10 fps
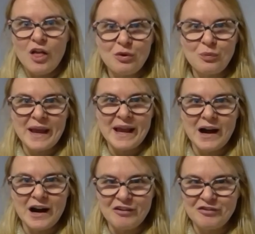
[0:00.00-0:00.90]
the week
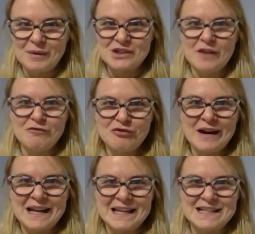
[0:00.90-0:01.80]
after, which I'm
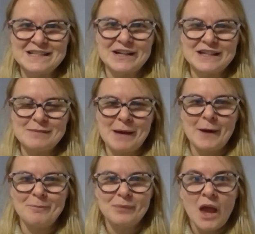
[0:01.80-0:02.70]
really excited about.